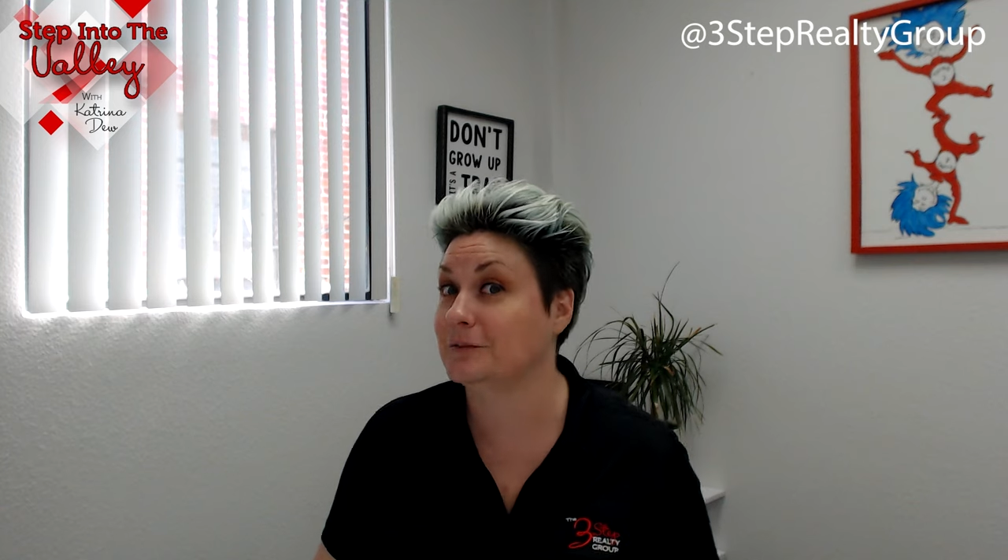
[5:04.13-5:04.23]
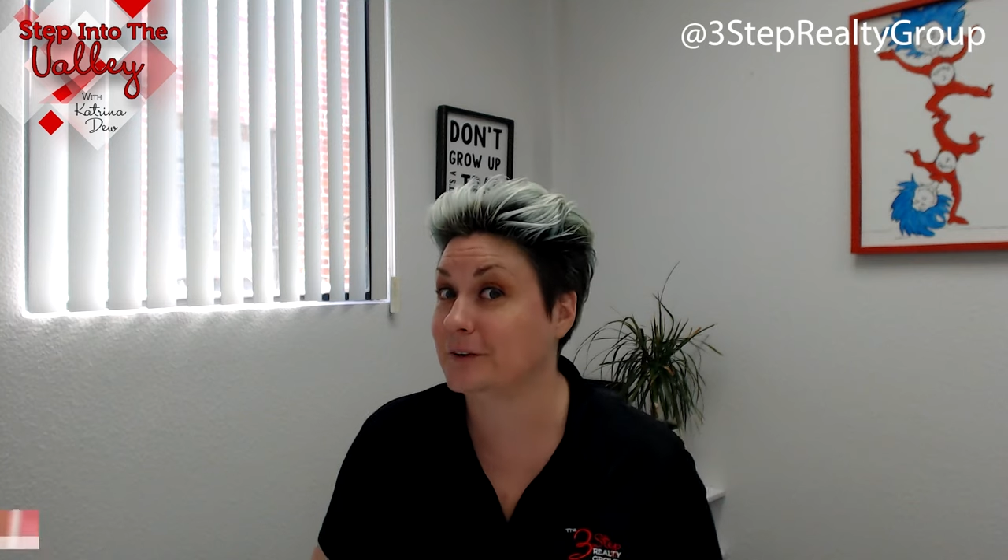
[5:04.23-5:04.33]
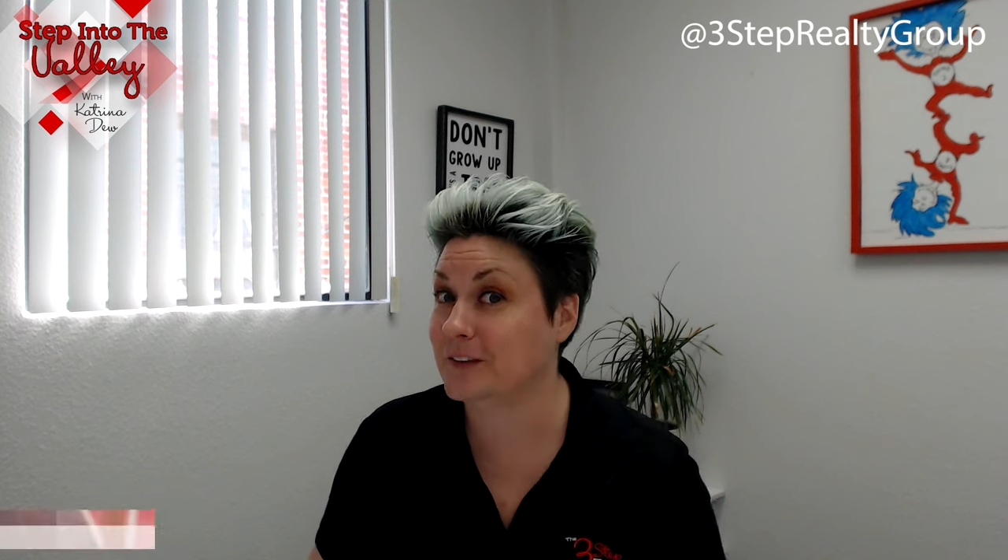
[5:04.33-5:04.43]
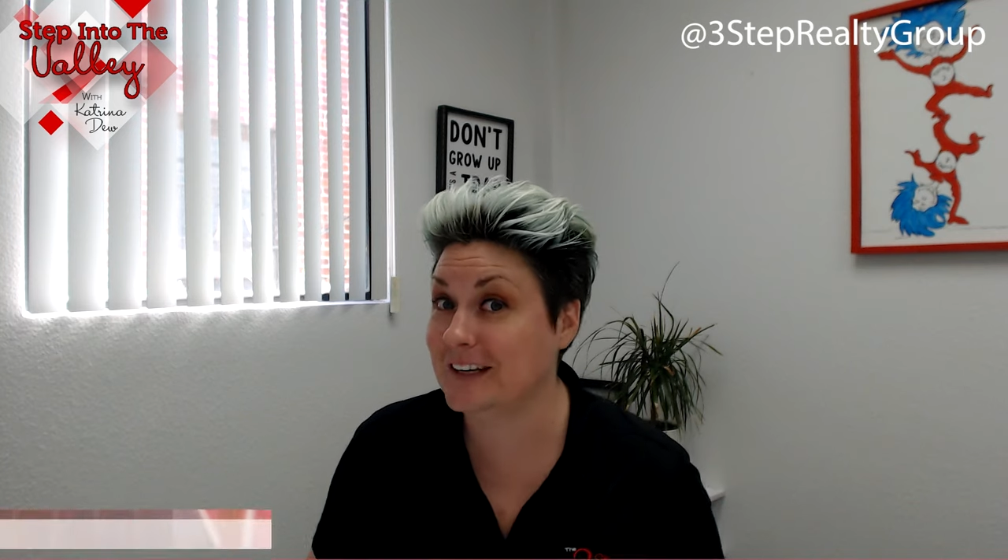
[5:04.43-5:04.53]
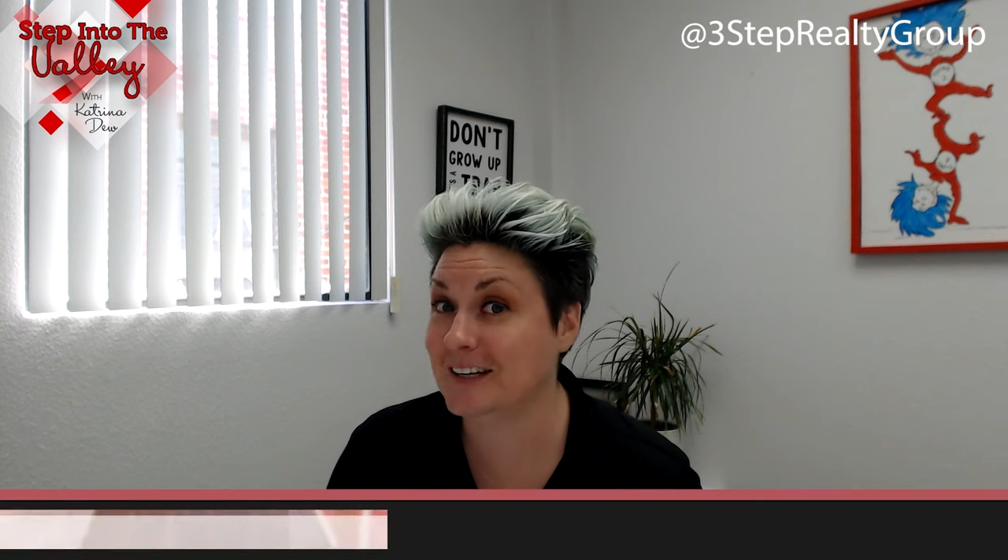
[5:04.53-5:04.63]
if you're
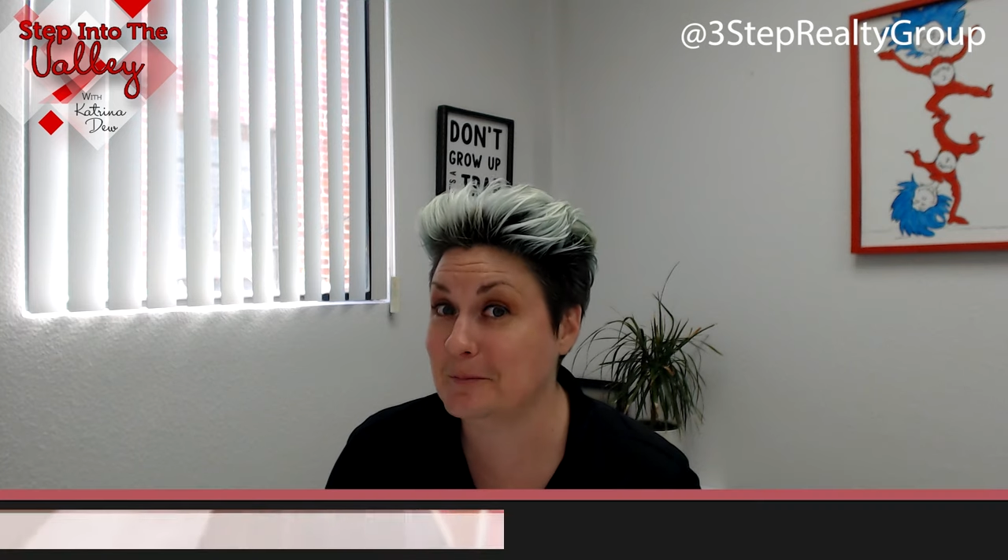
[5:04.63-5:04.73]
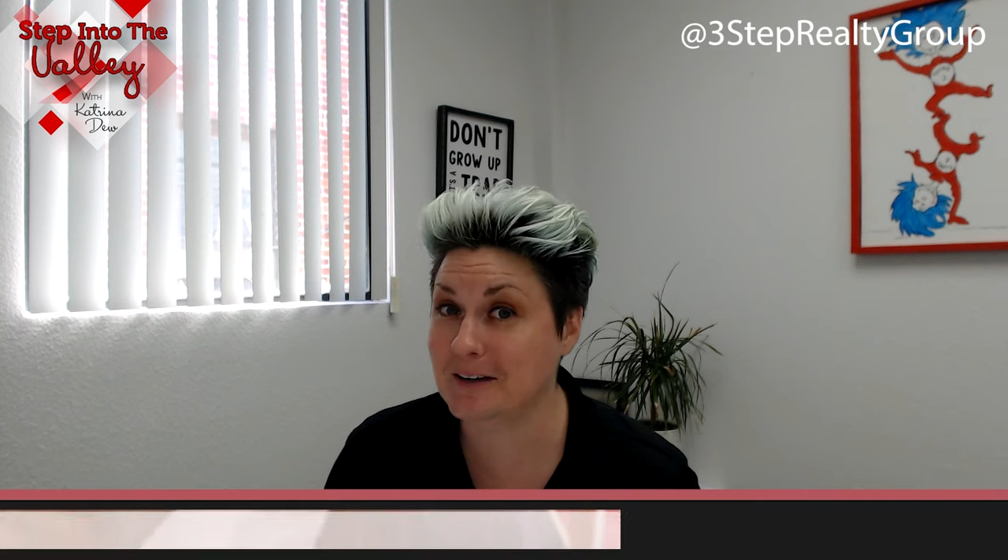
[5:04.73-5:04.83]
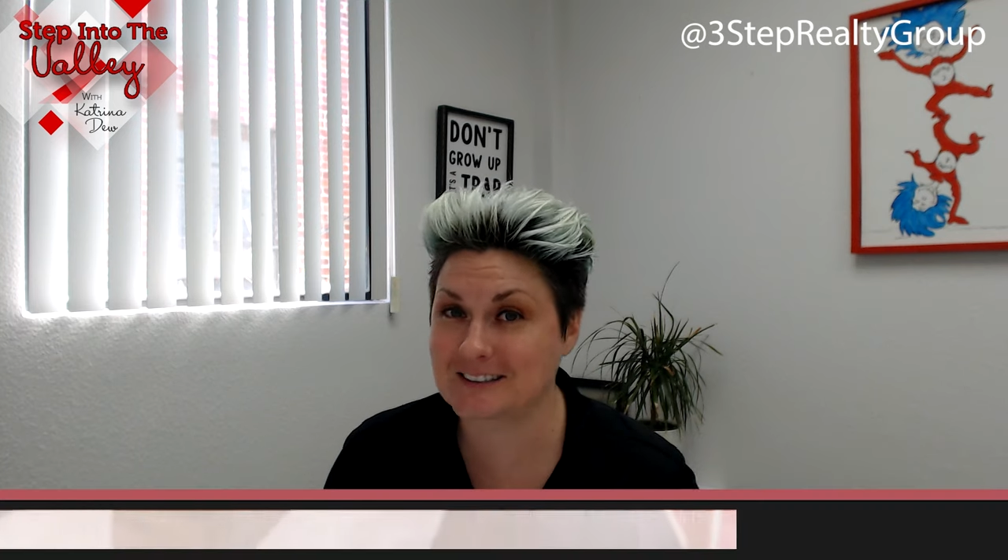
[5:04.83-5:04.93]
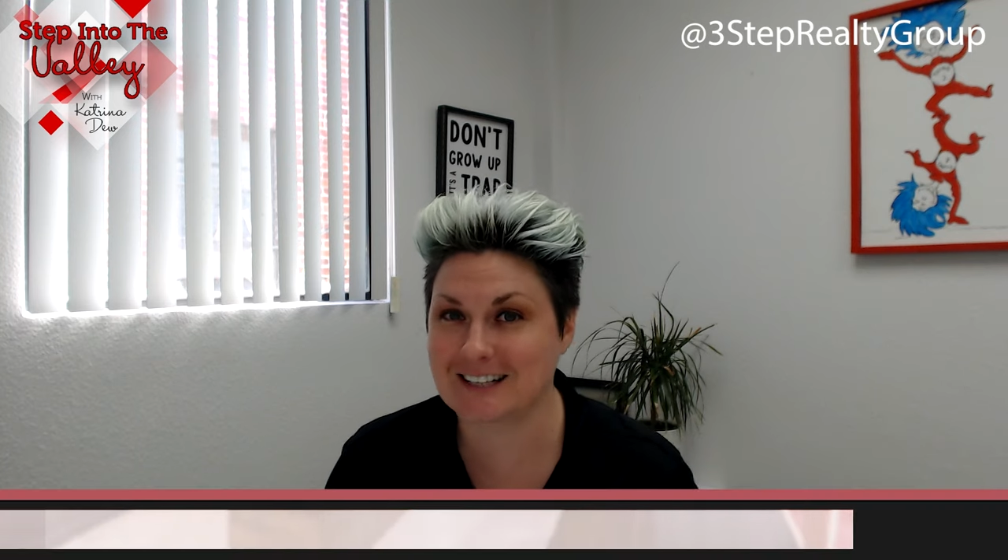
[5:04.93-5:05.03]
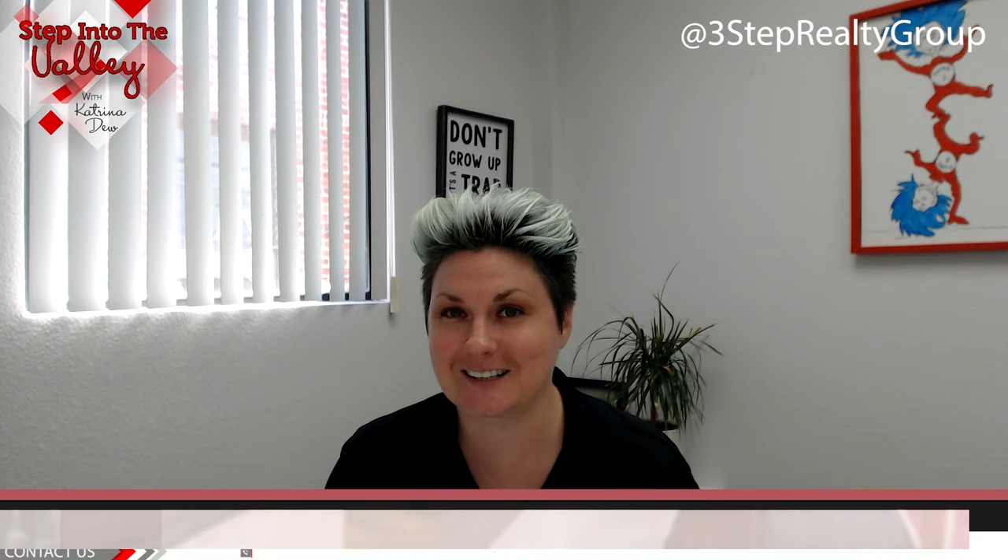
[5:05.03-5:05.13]
thinking
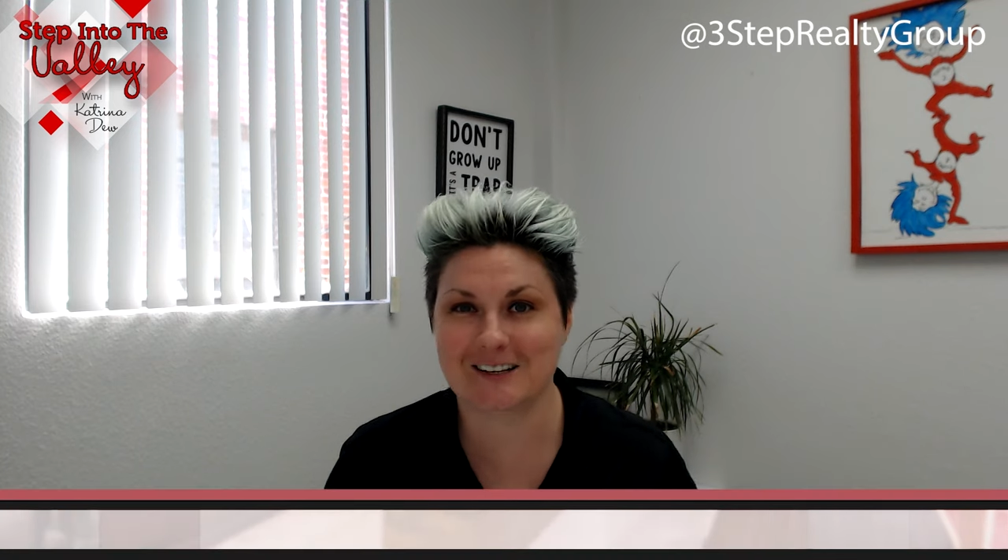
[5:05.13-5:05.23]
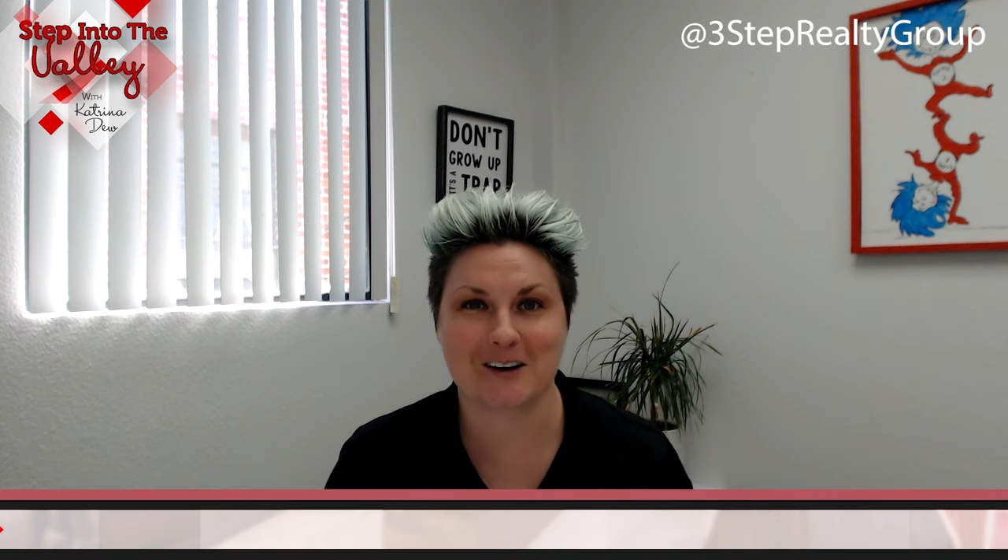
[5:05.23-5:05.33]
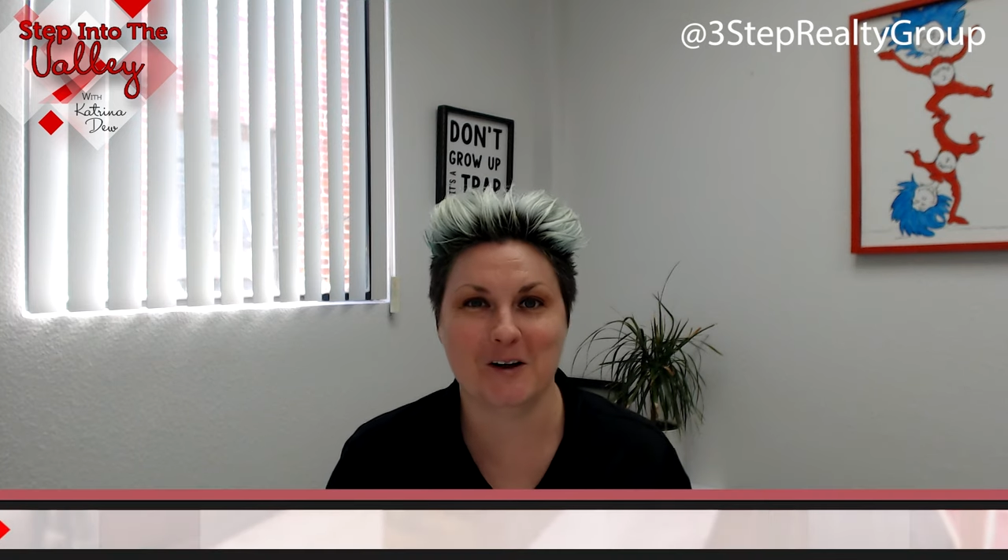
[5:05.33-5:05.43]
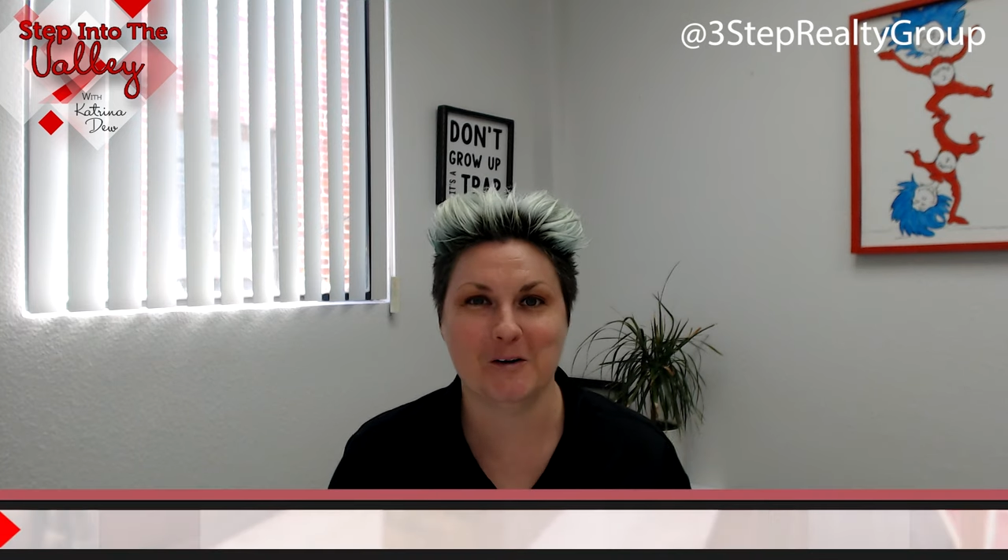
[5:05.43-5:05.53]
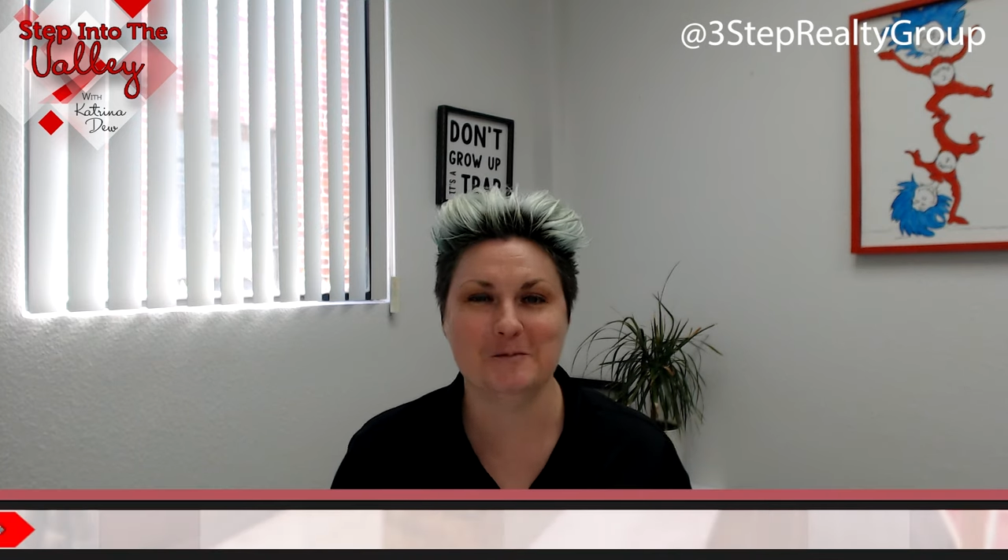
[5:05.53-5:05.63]
about selling your
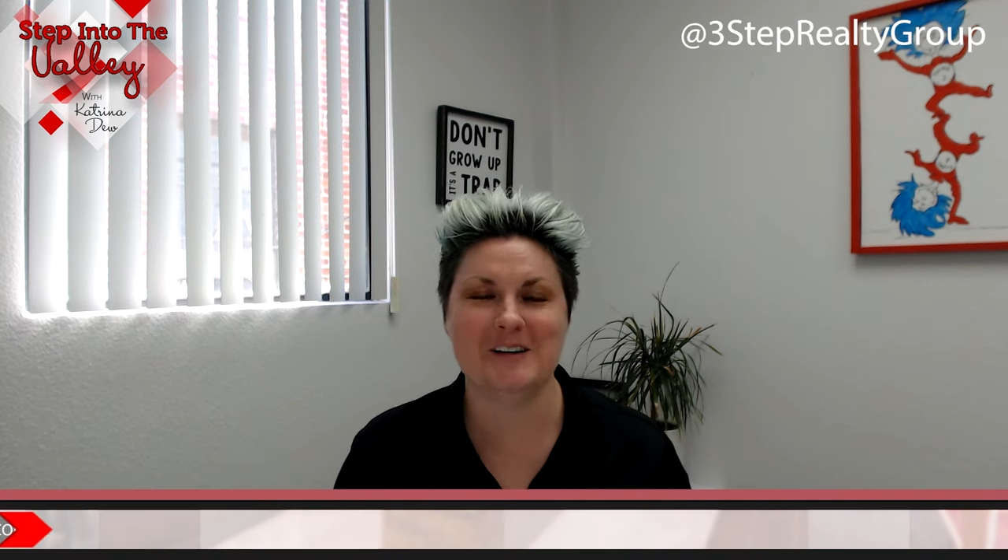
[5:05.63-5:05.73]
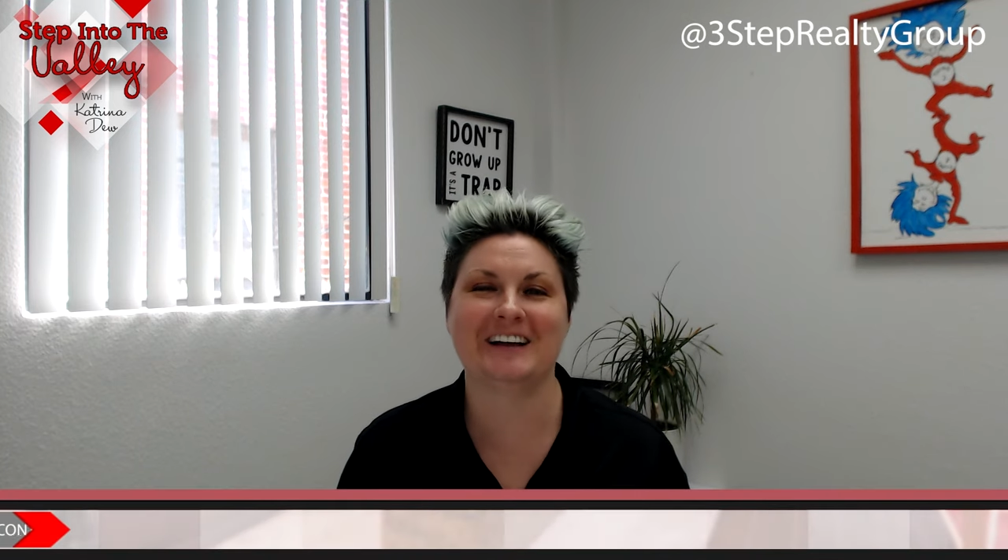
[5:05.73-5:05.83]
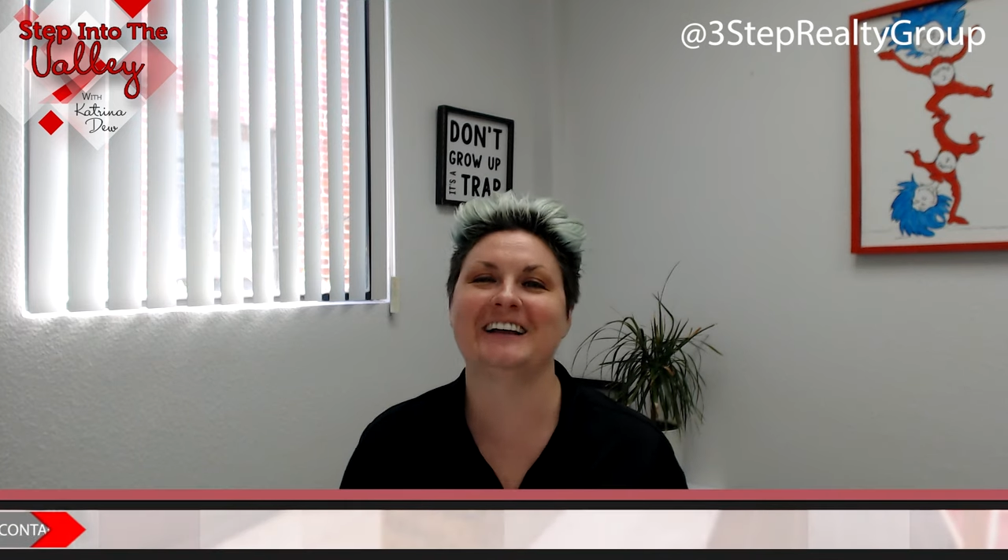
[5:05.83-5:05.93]
home,